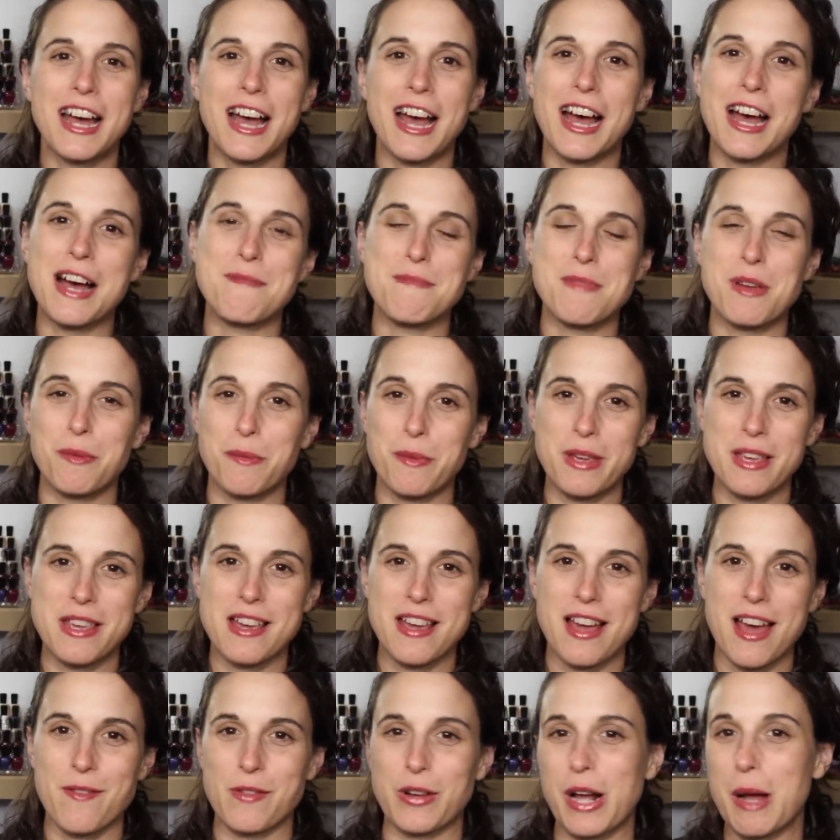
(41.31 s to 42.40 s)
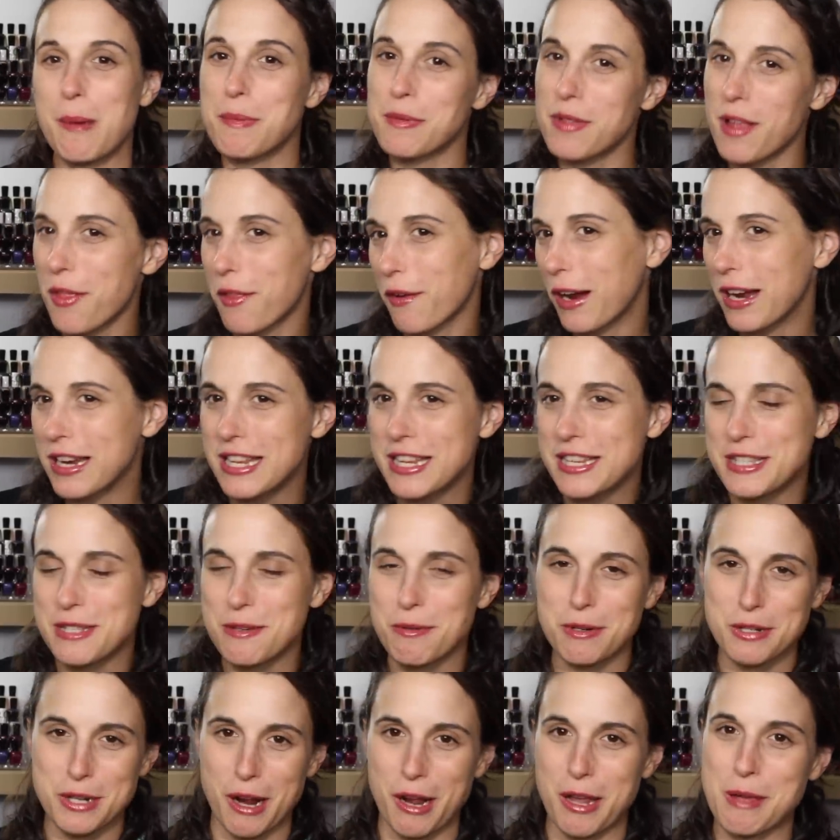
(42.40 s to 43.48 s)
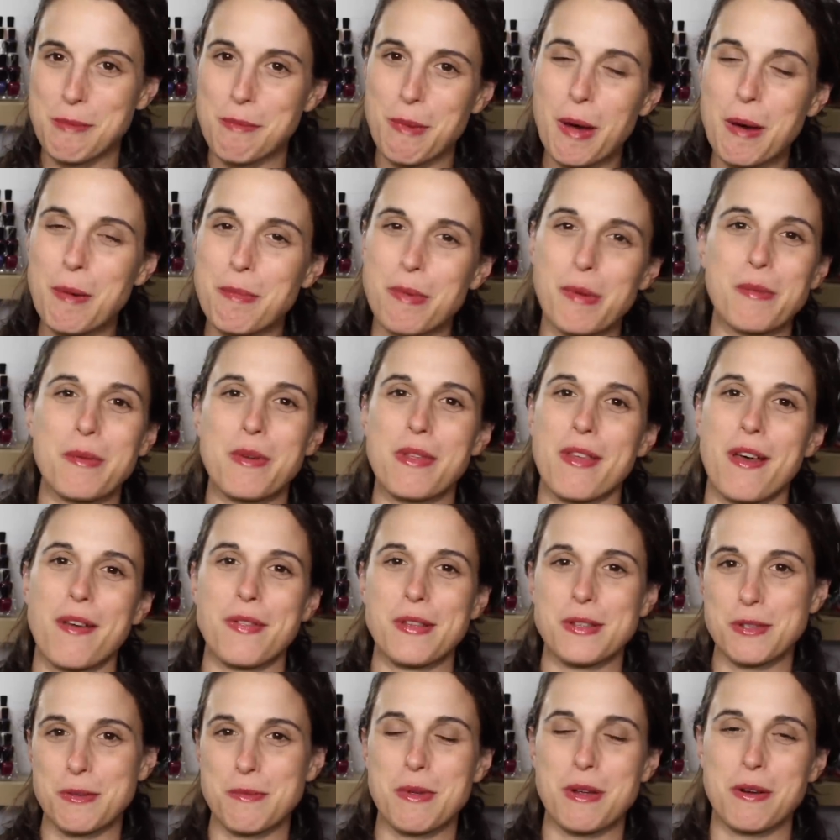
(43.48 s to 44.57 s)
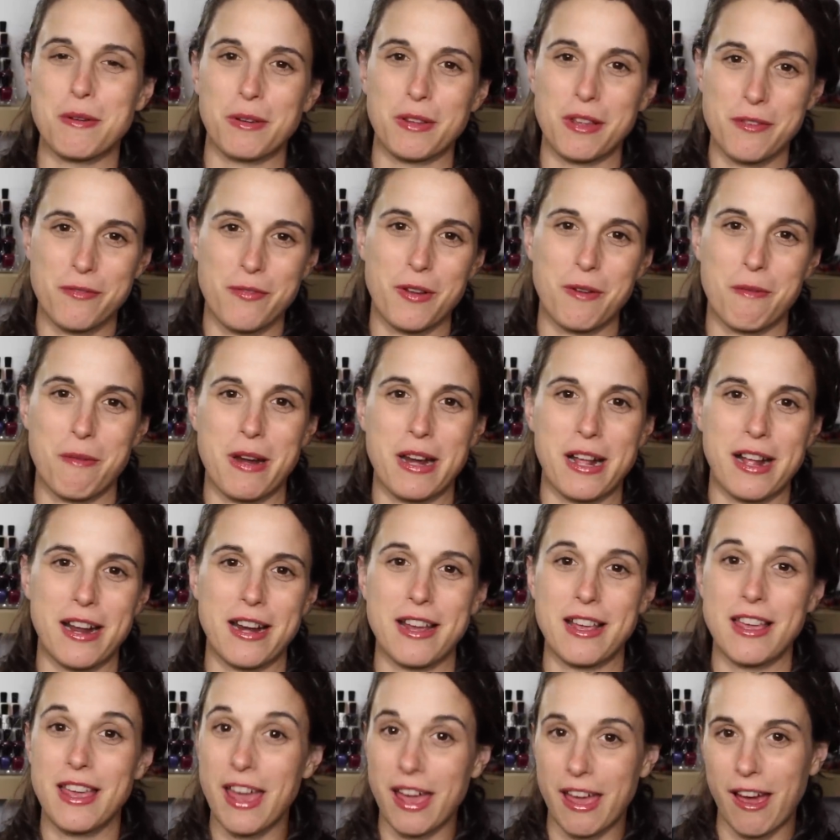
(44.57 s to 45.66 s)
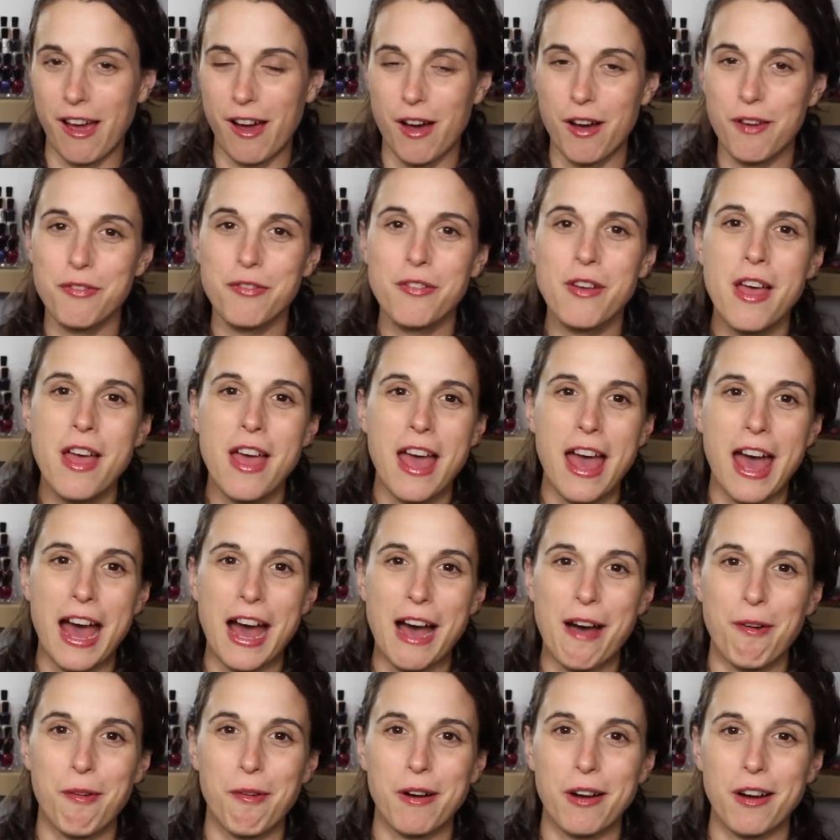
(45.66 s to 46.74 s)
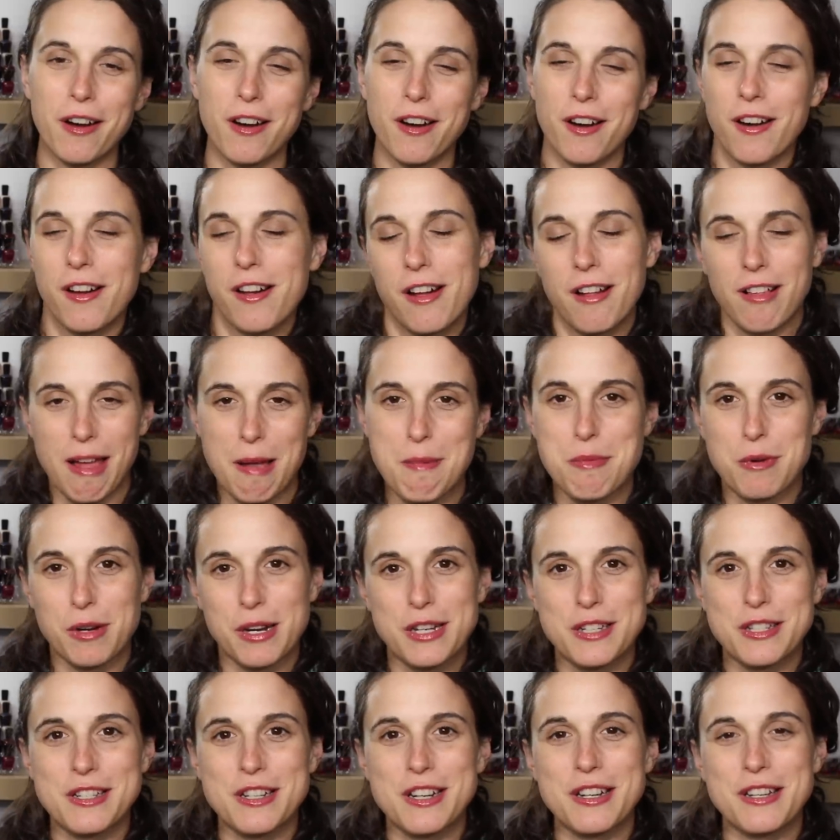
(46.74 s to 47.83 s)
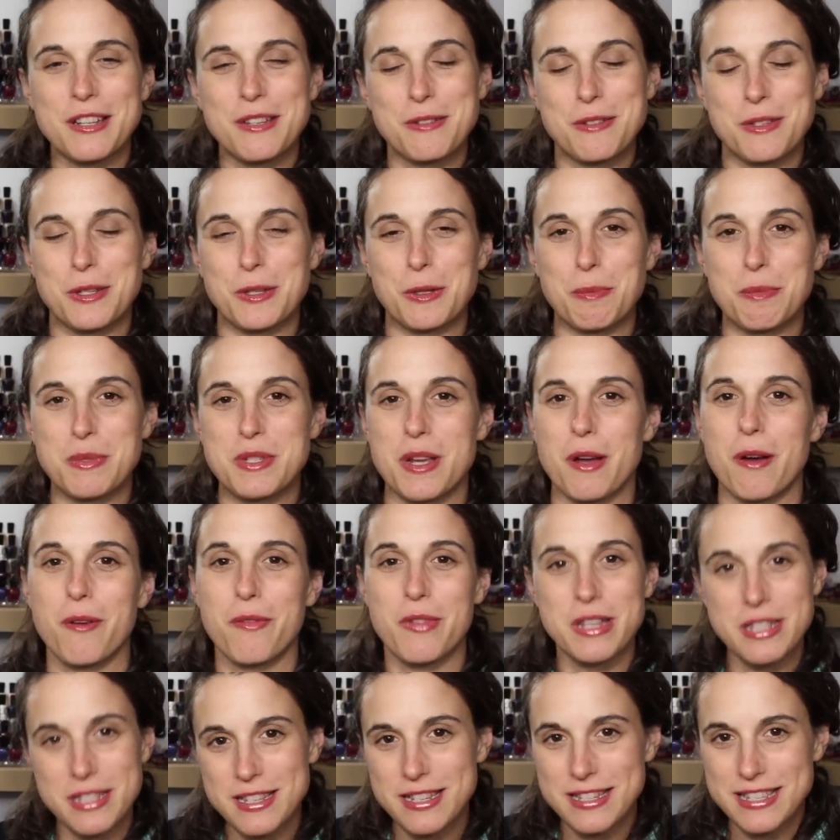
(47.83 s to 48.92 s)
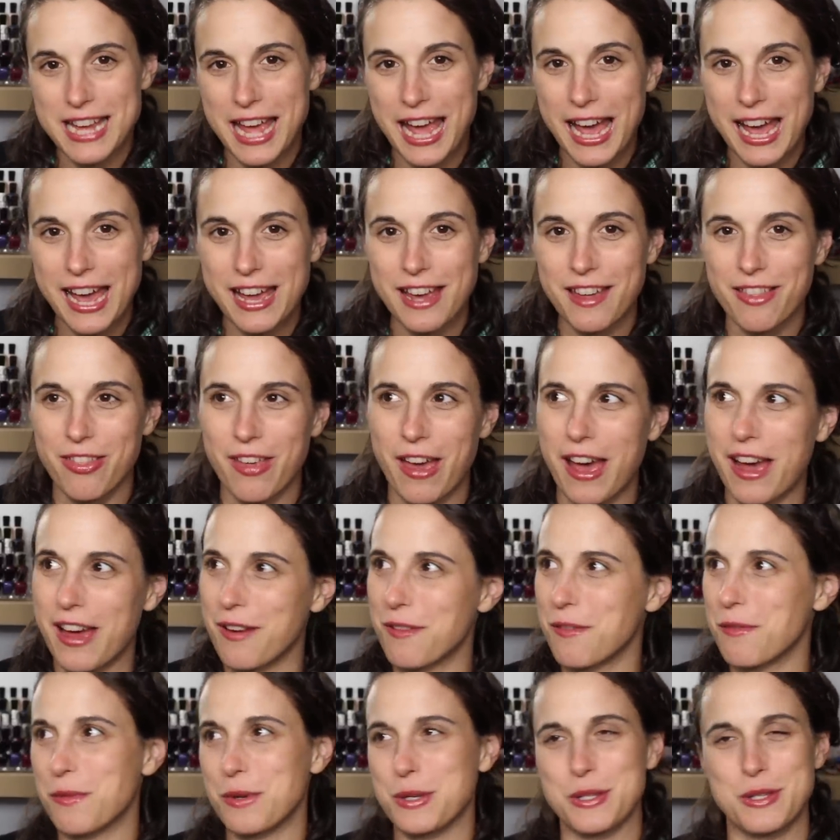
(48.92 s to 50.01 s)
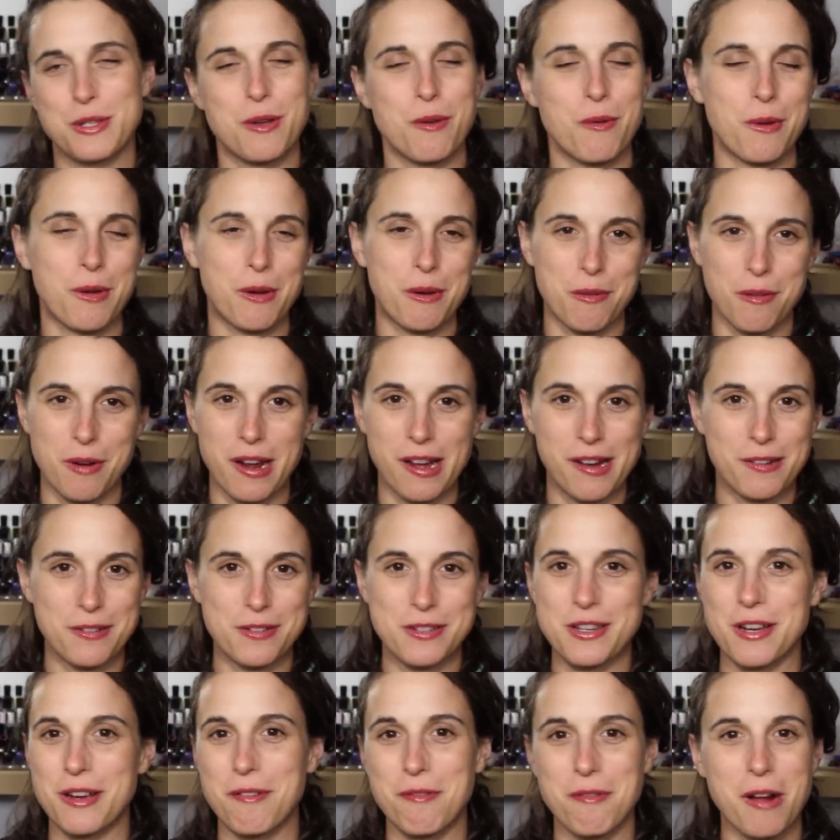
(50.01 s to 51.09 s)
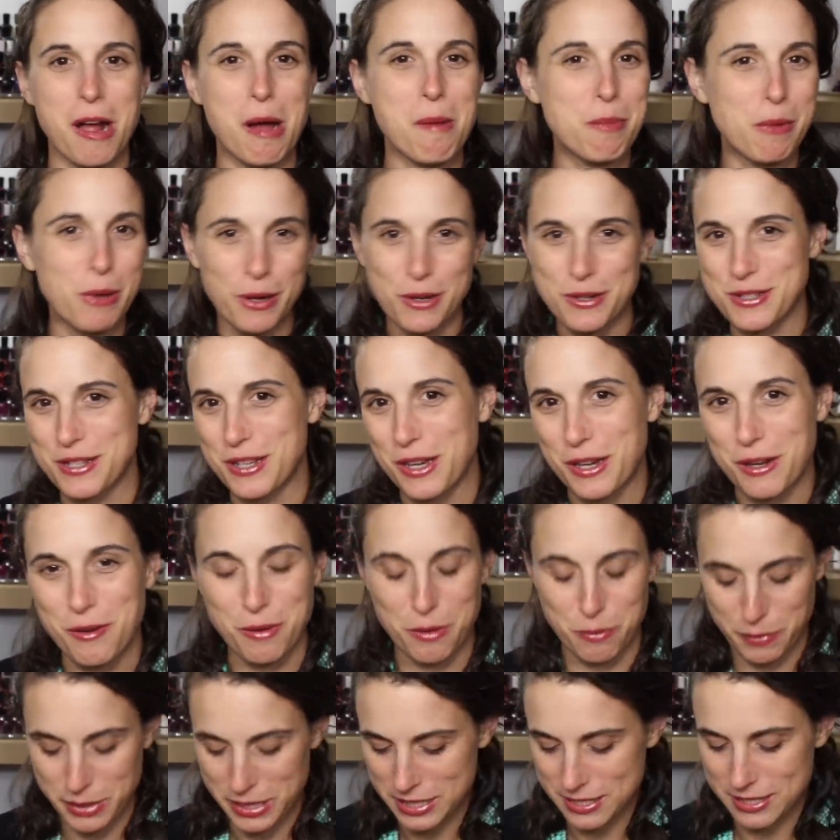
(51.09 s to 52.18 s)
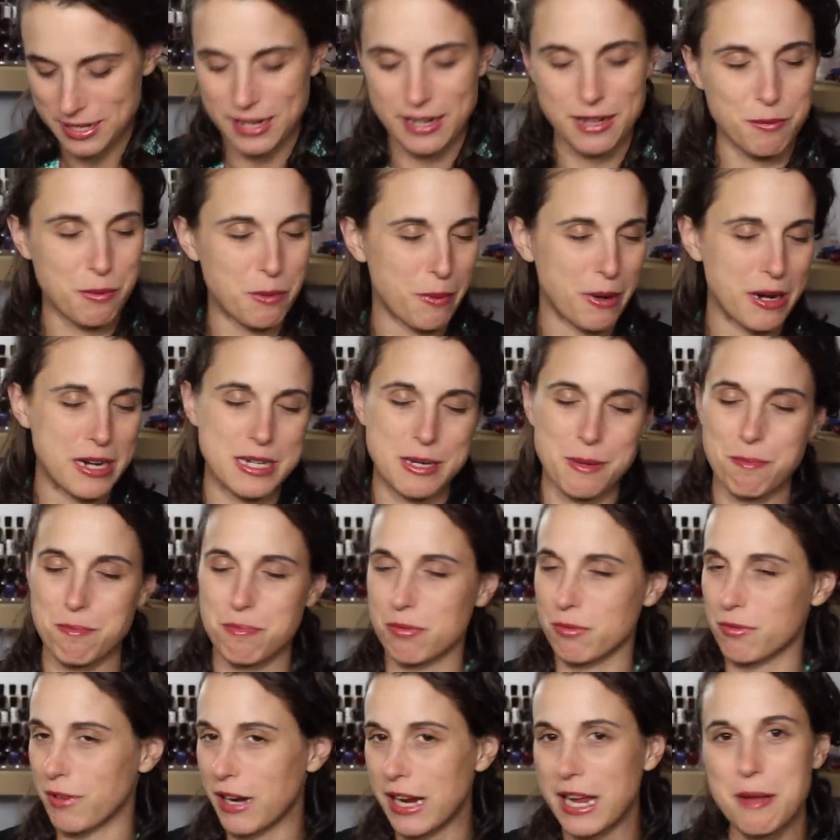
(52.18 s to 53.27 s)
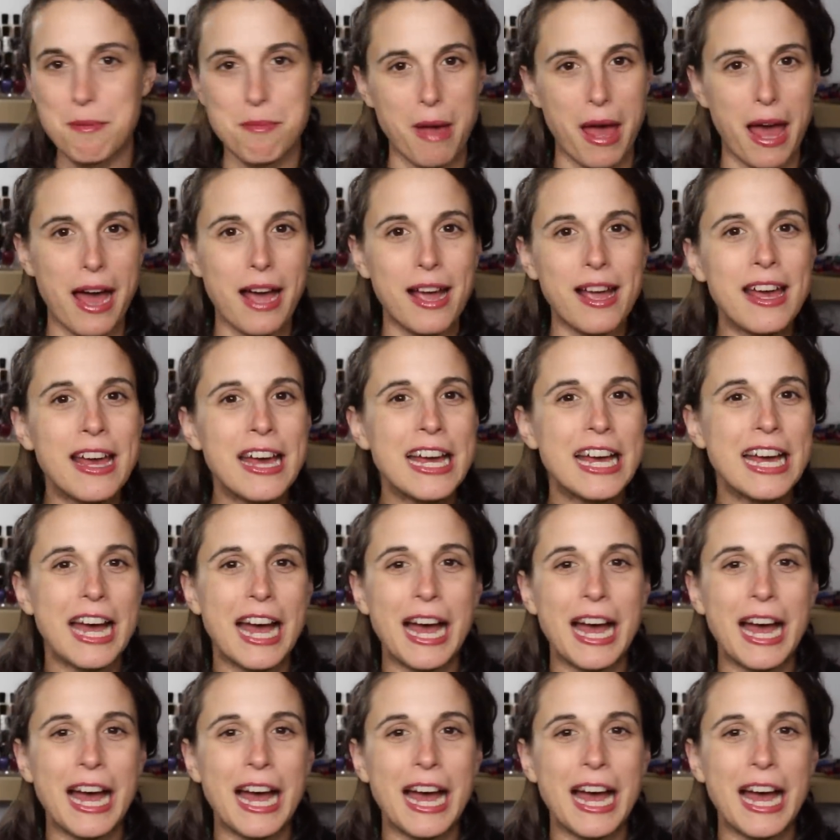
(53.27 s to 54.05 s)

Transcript: And we have a couple other ideas that we're talking about, but we thought this would be a really fun way to kind of kick off our collaboration on YouTube. So this is a tag that was going around a couple years ago when we decided that we wanted to bring it back.